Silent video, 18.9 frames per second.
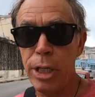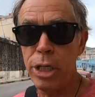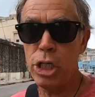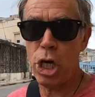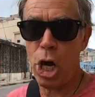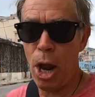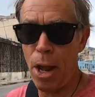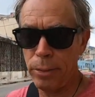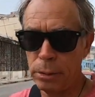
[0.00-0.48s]

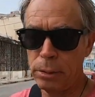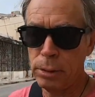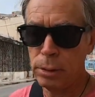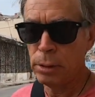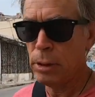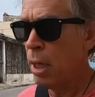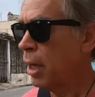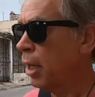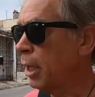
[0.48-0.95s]

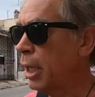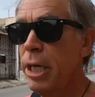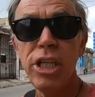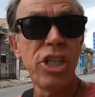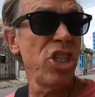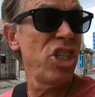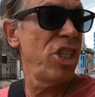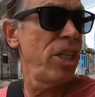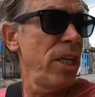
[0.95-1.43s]

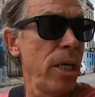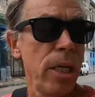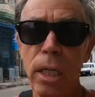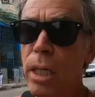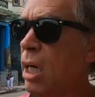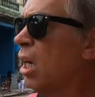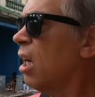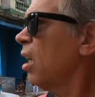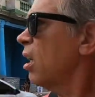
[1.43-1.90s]
And you see
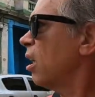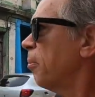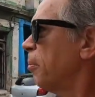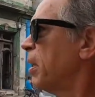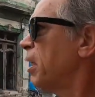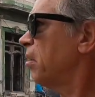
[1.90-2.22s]
it here.